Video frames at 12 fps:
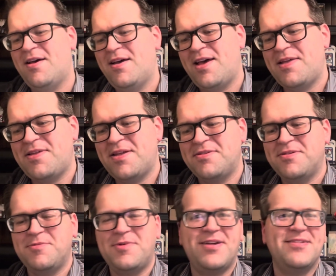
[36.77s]
And then,
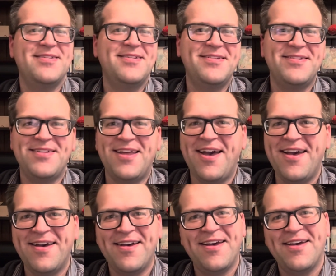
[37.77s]

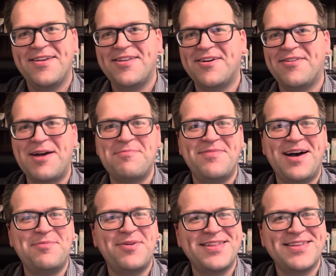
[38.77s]
I
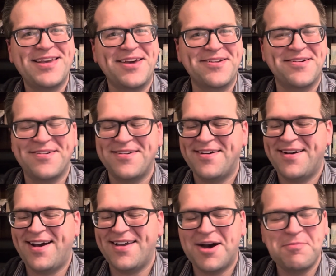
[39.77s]
put it together,
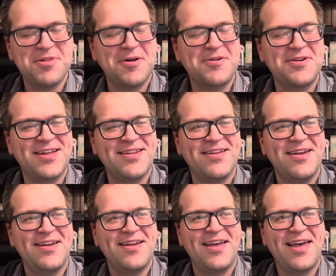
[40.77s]
I uploaded it,
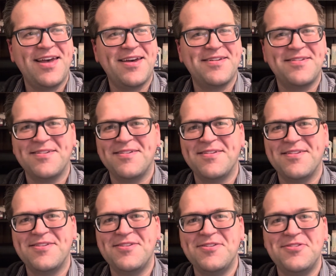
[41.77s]
and
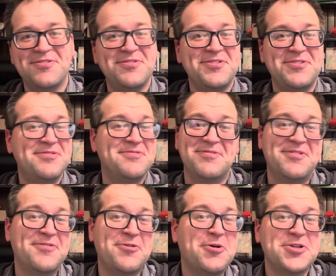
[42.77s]

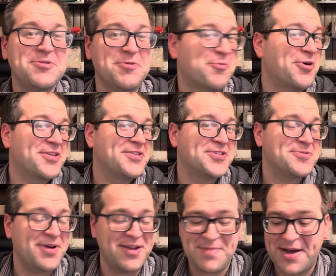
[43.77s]
of course it would work this
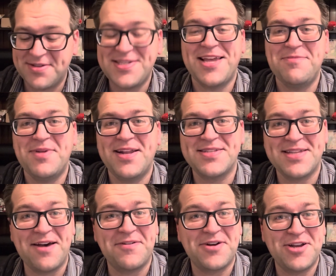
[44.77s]
way. About 10 minutes
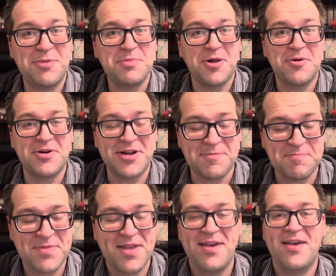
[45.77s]
after I uploaded it,
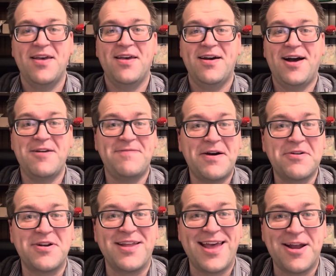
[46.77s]
I found
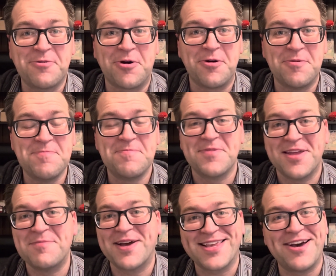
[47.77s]
an error in
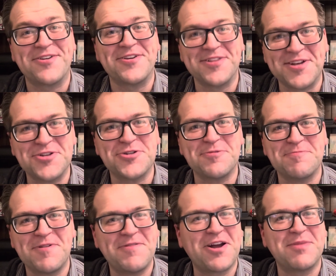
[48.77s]
my calculation. I
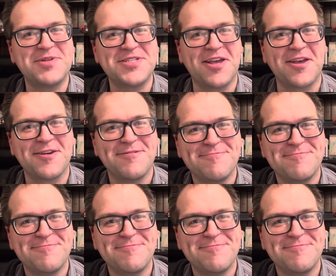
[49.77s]
found a mistake.